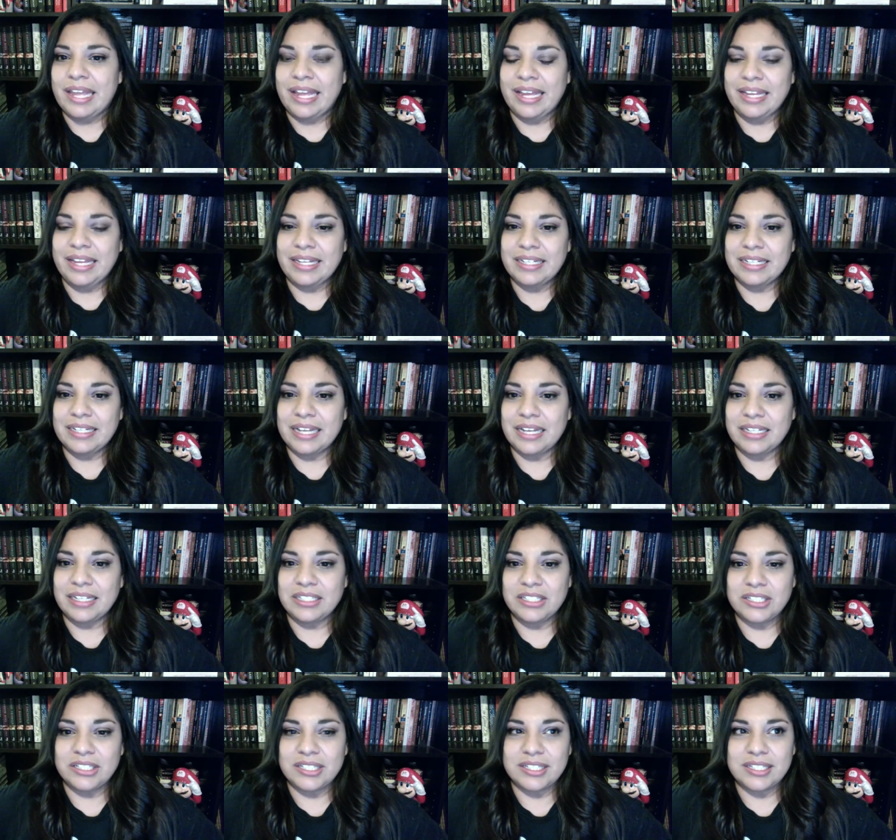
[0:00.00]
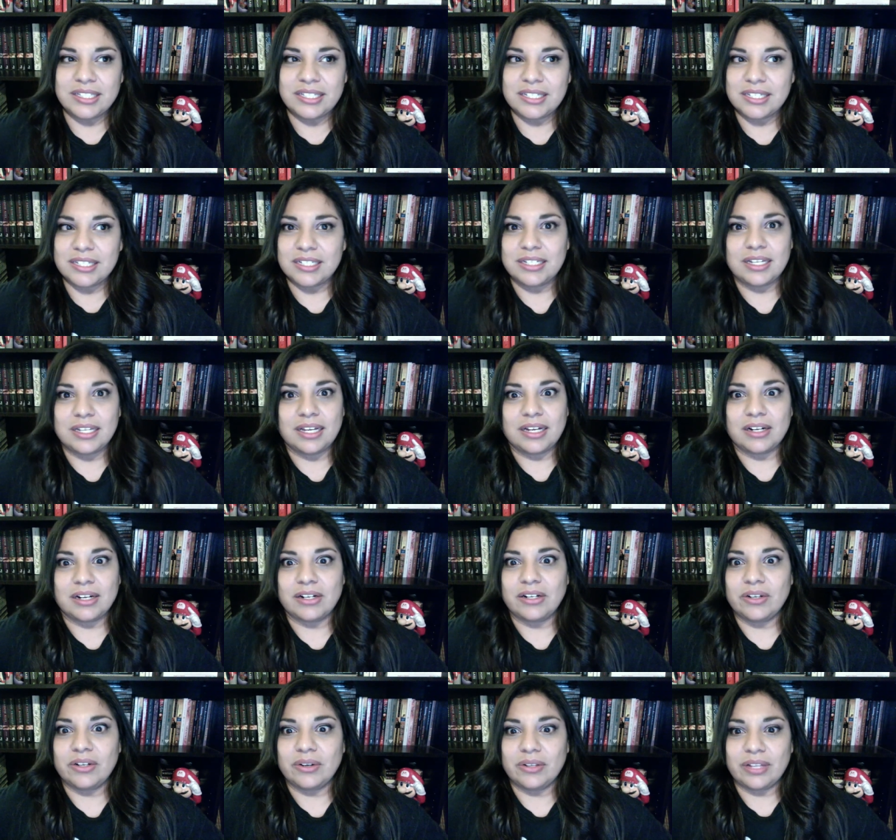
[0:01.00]
and I just, I don't
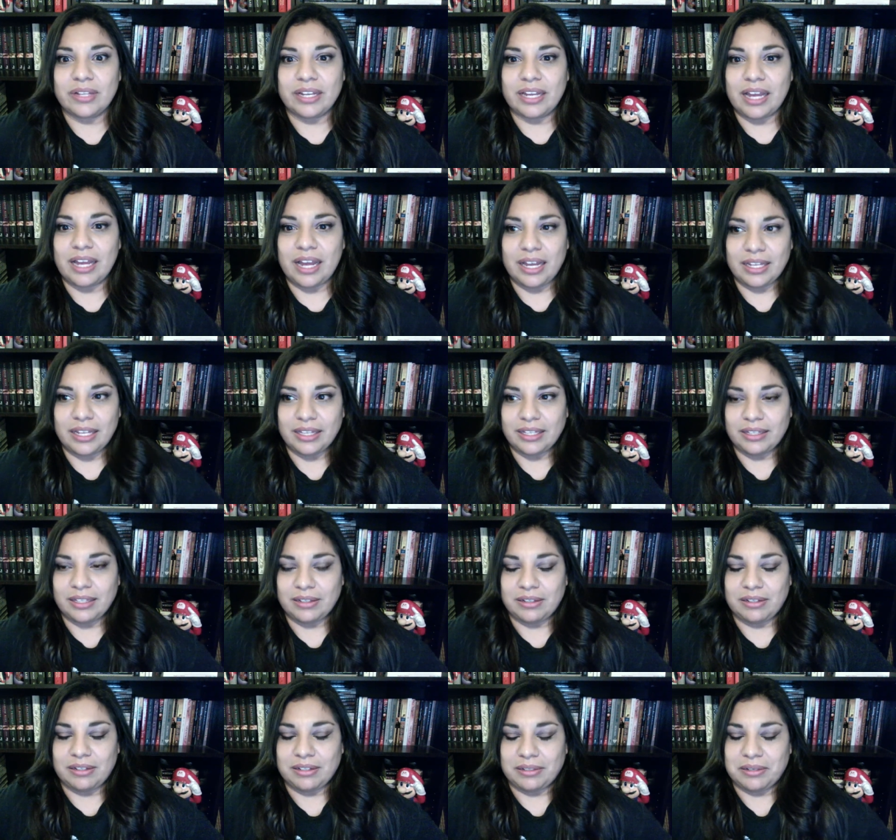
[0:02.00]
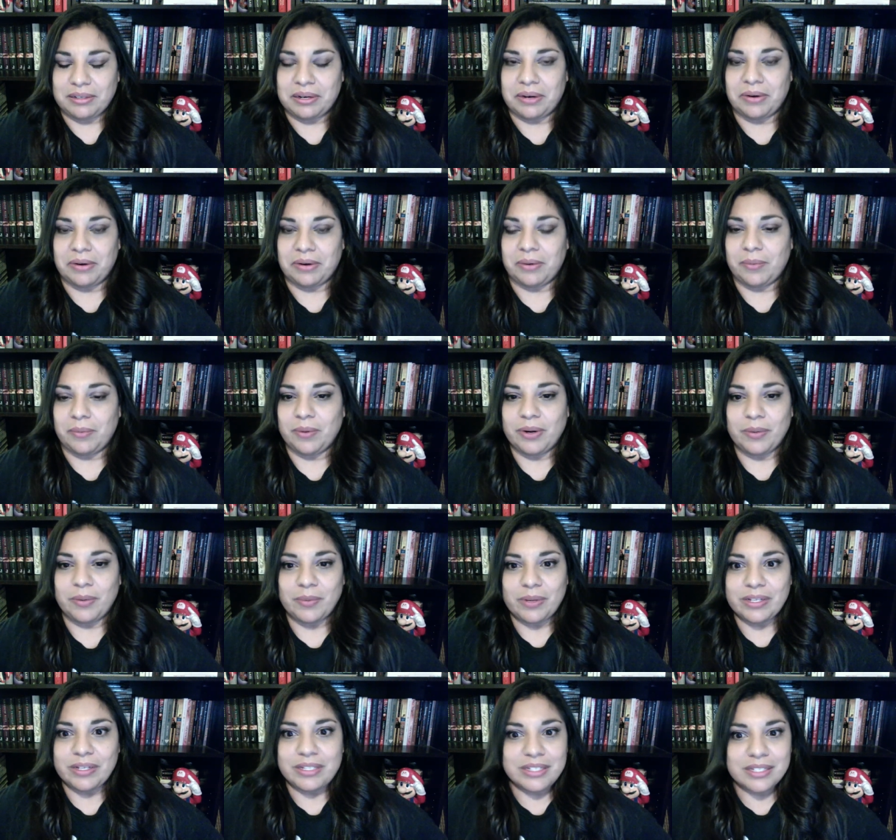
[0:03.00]
know, like, I don't know what it
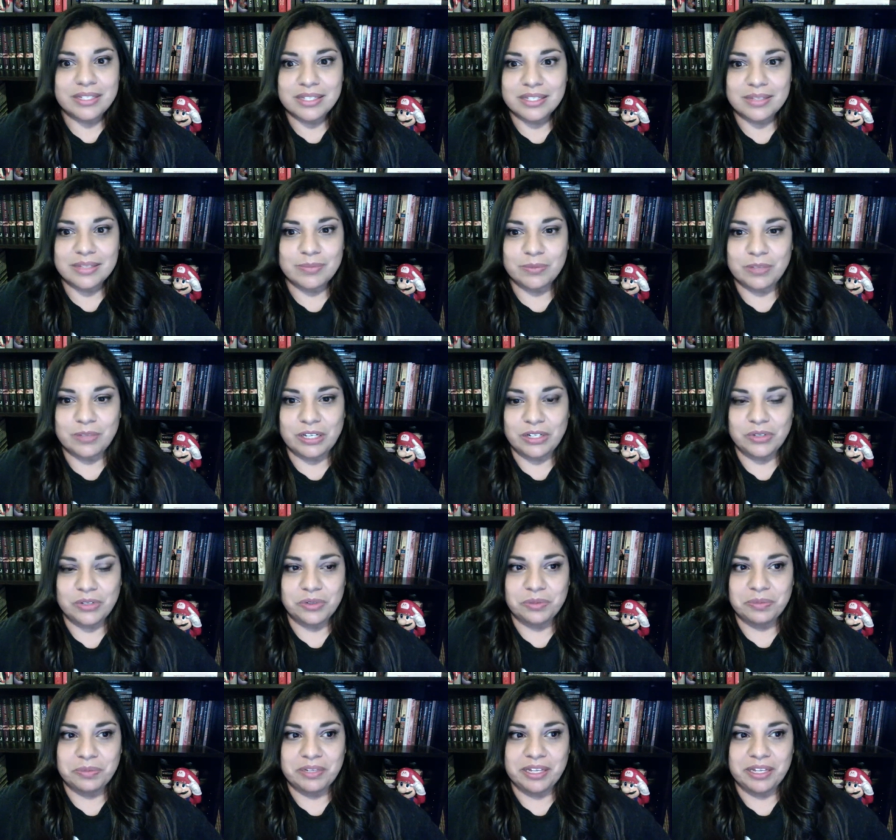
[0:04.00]
was that drew me